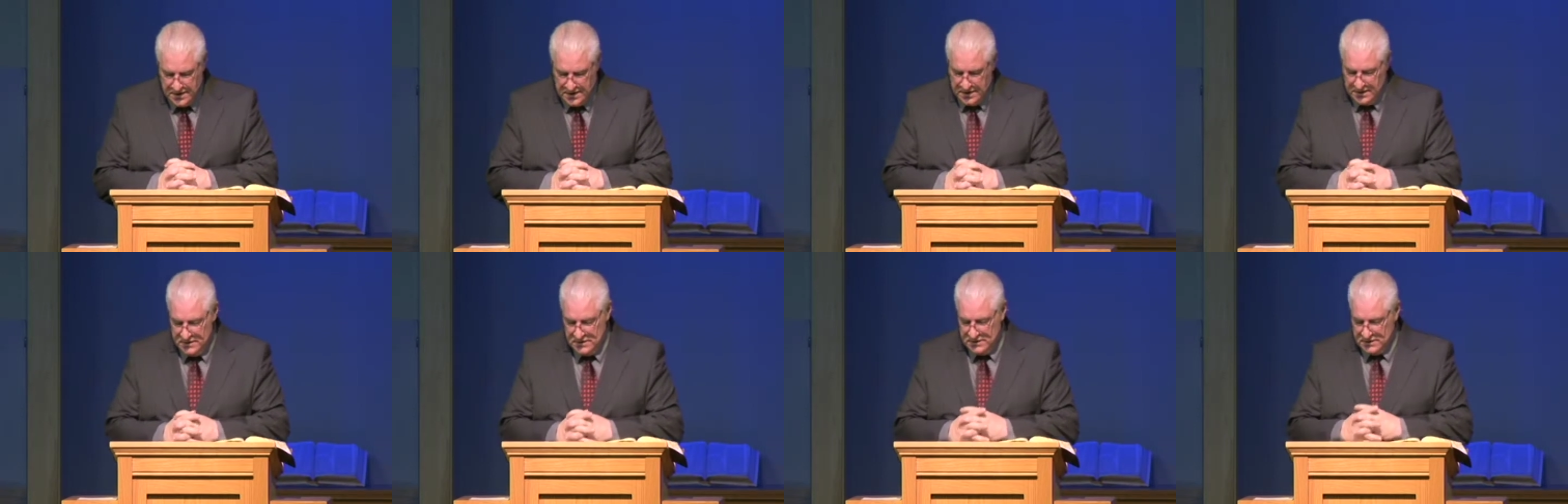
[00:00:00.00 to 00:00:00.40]

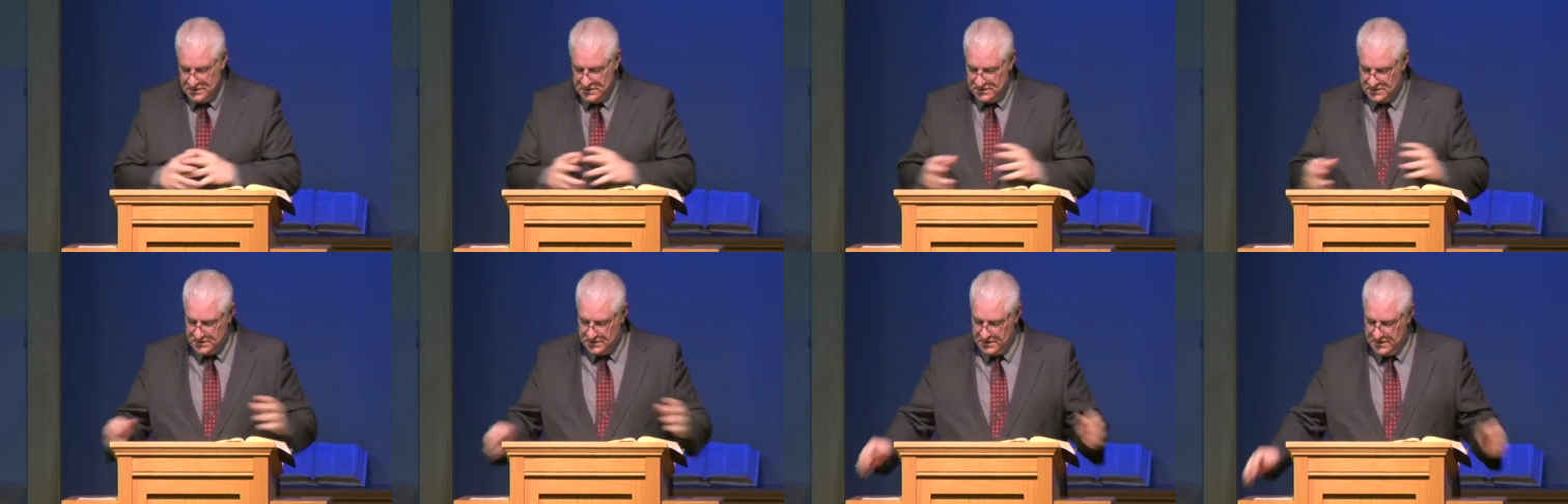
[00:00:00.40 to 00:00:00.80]
and,
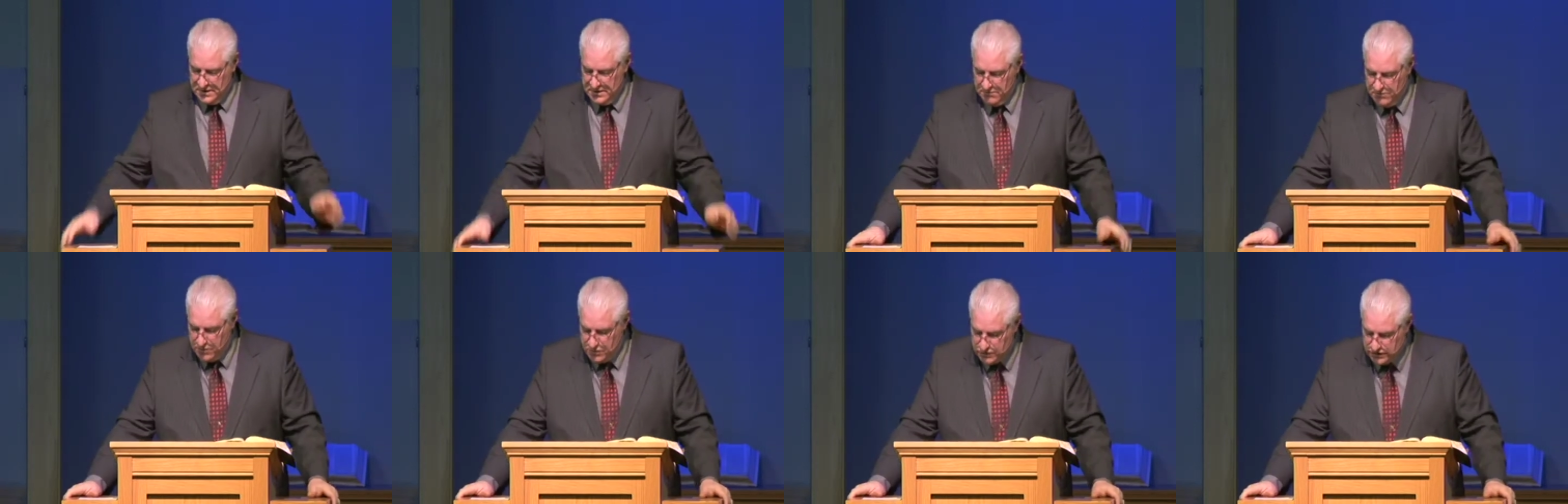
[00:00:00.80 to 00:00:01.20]
and, the
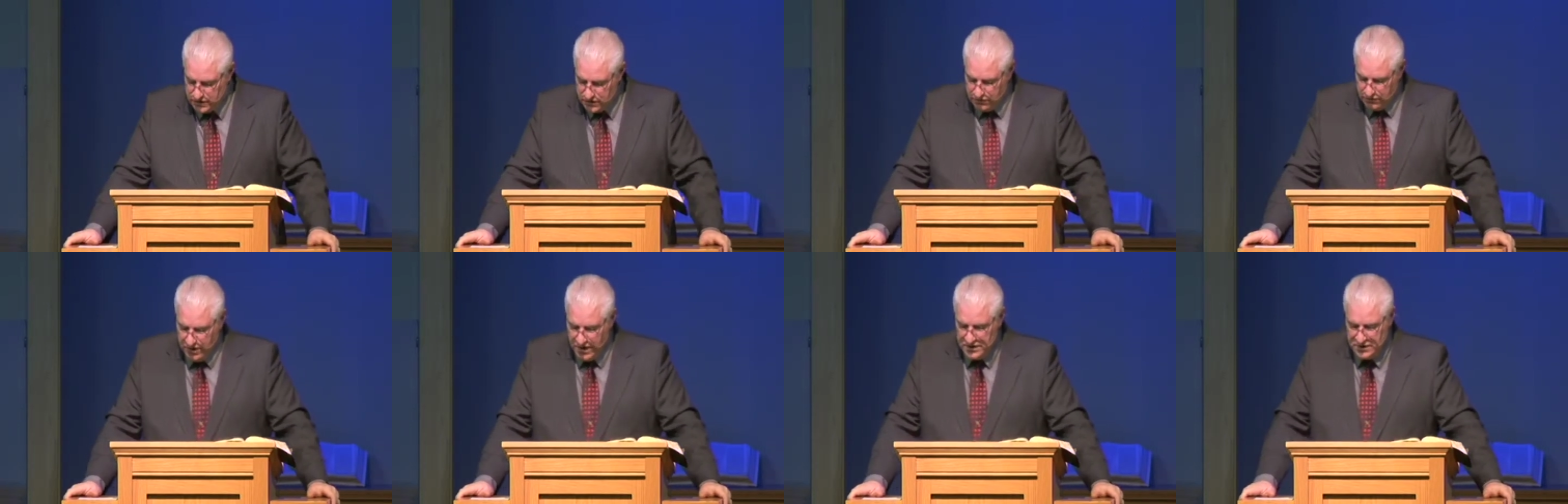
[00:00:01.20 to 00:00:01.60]

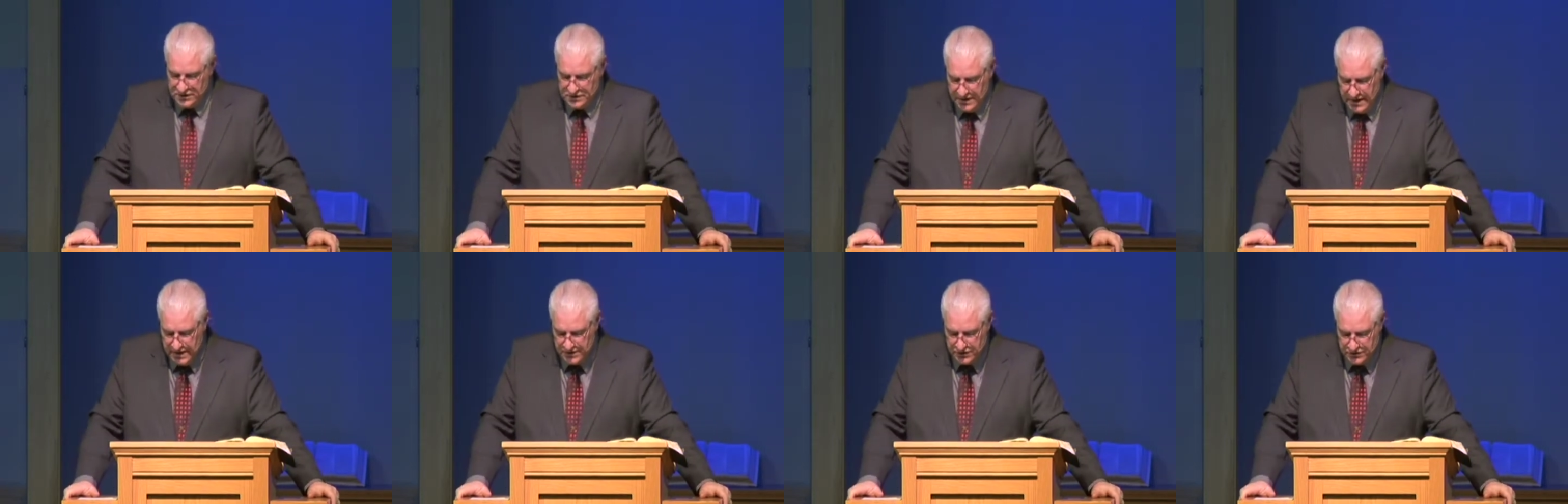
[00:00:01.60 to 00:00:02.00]
music writer
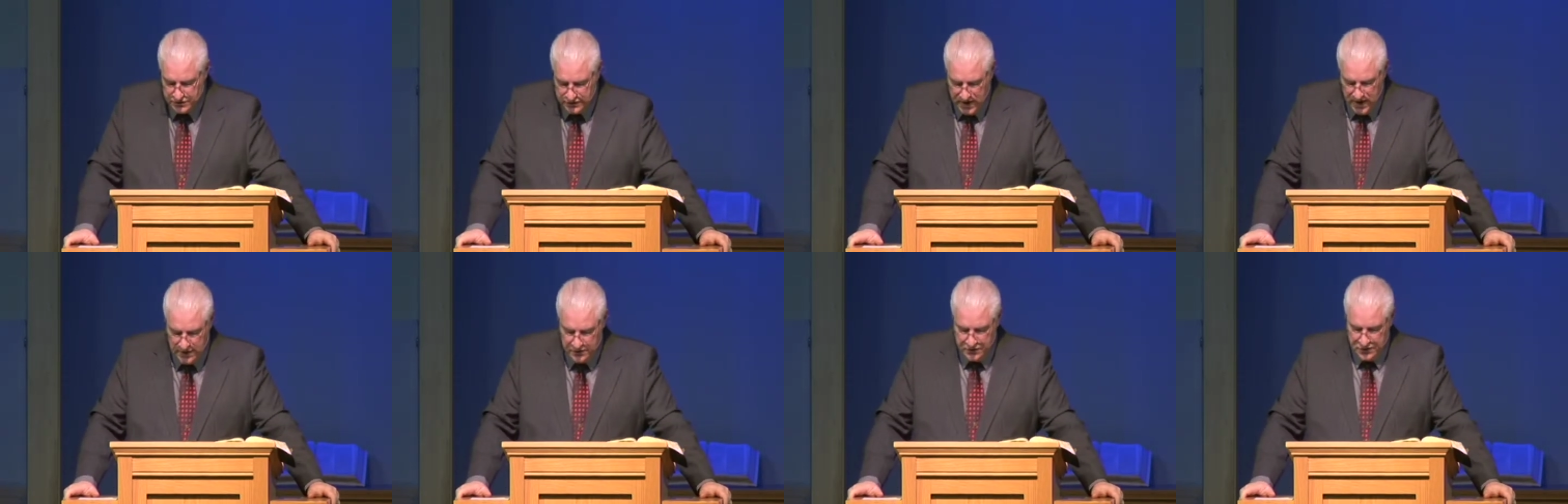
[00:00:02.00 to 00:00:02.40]
Daniel
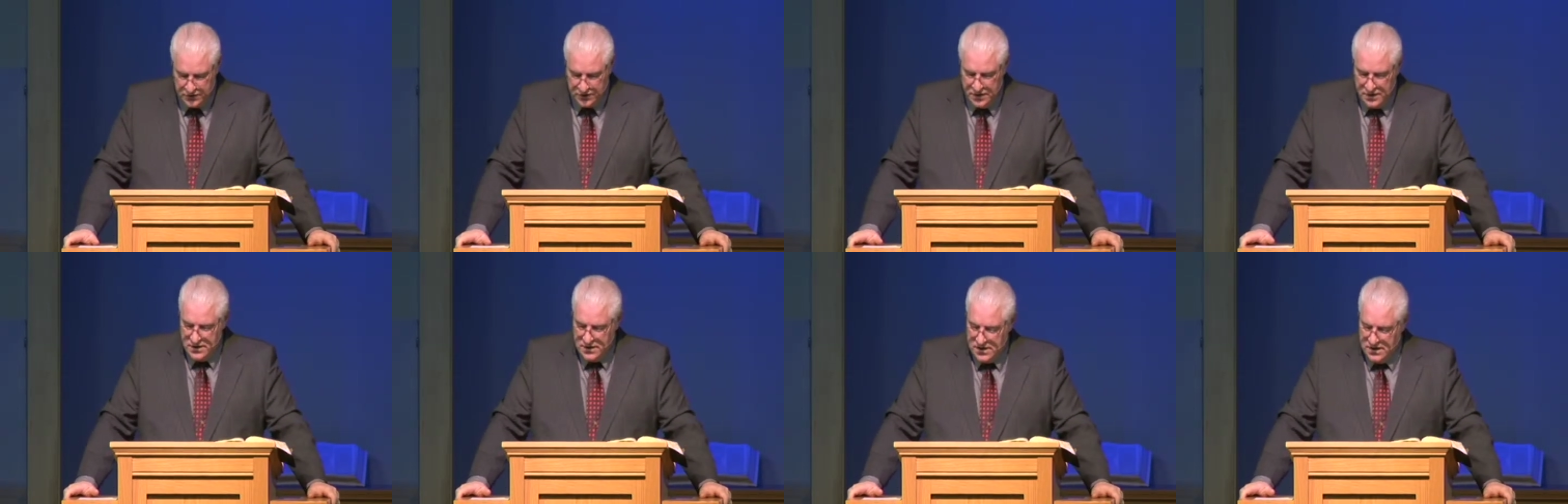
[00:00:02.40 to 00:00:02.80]
Towner
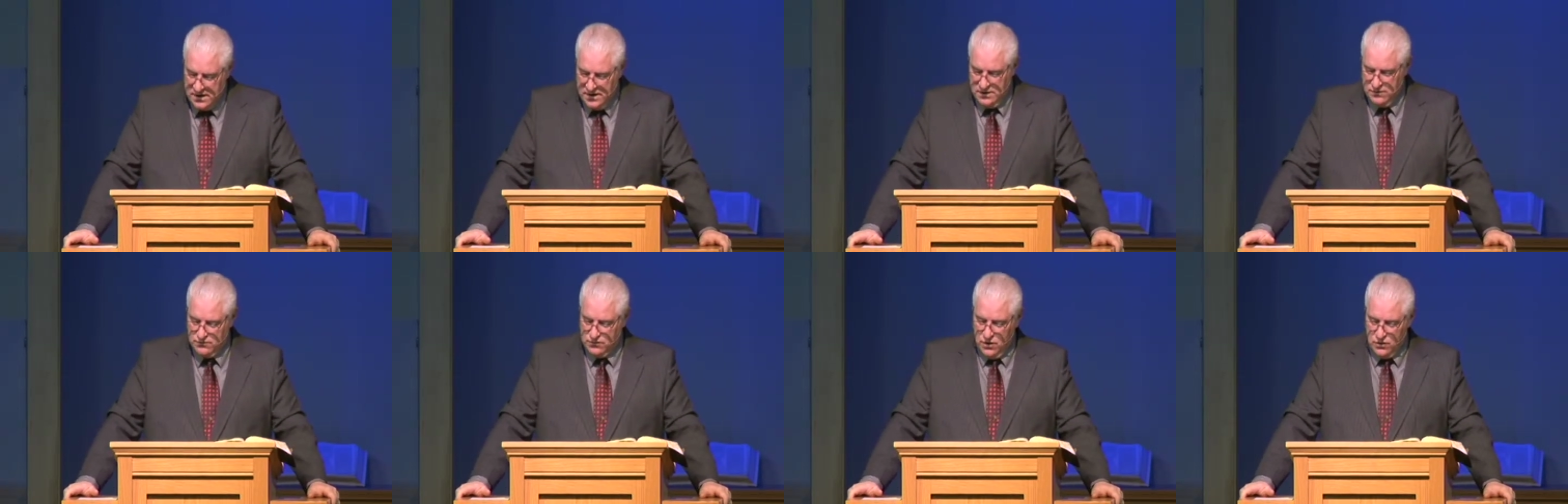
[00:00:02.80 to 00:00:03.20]

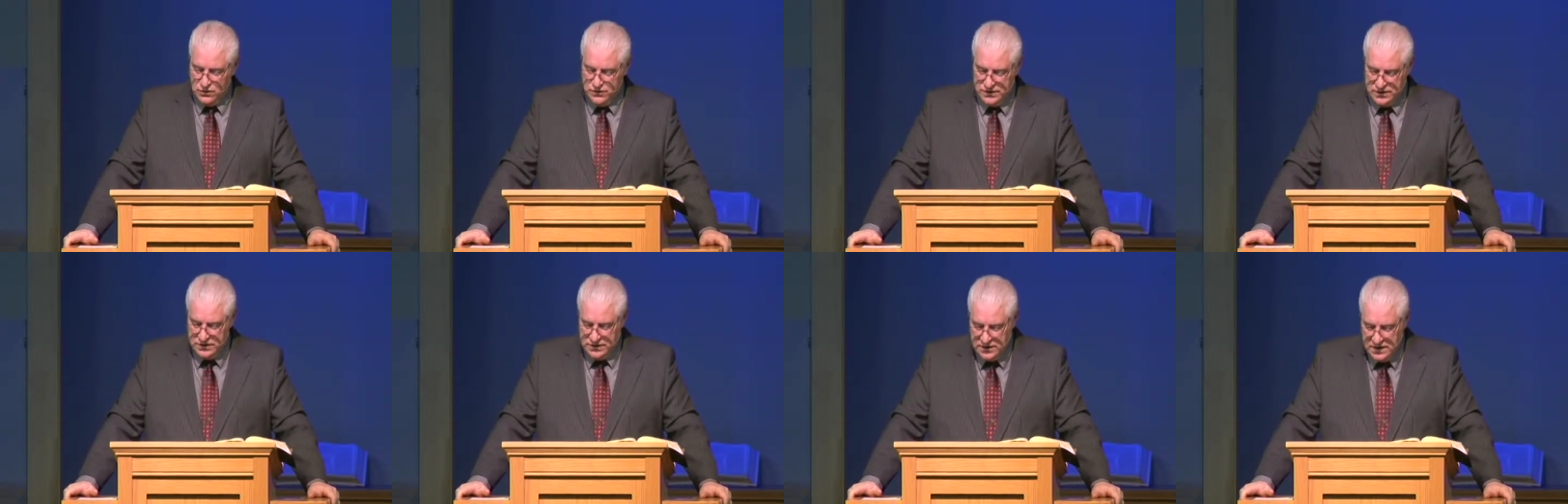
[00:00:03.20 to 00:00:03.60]
uh,
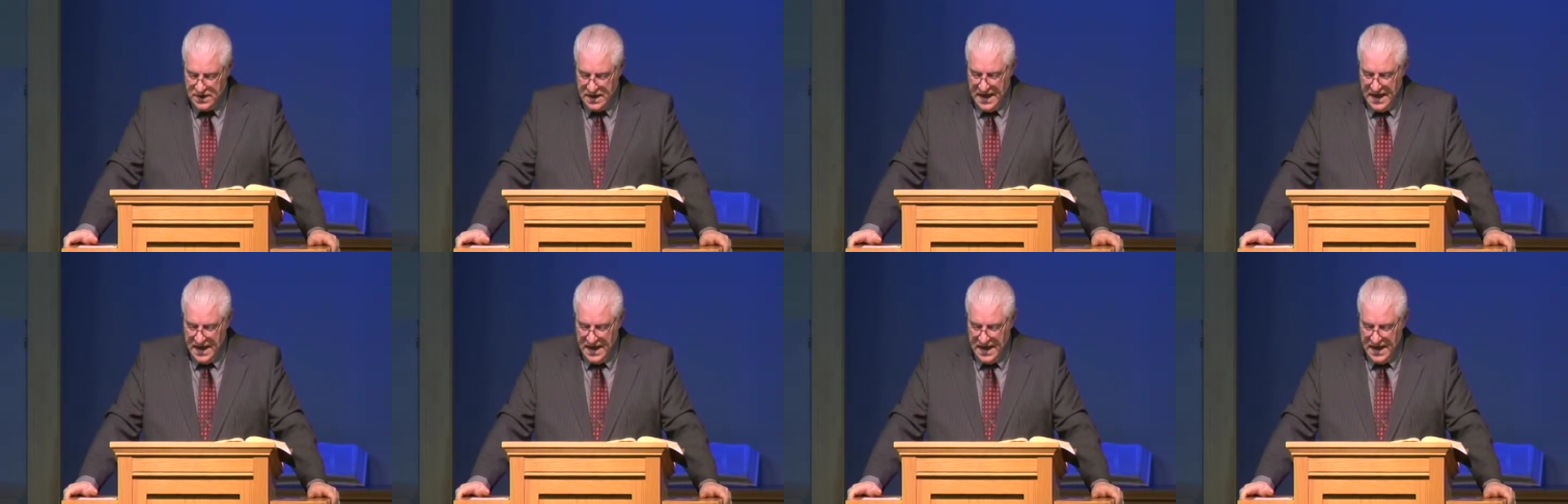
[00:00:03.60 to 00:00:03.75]
wrote in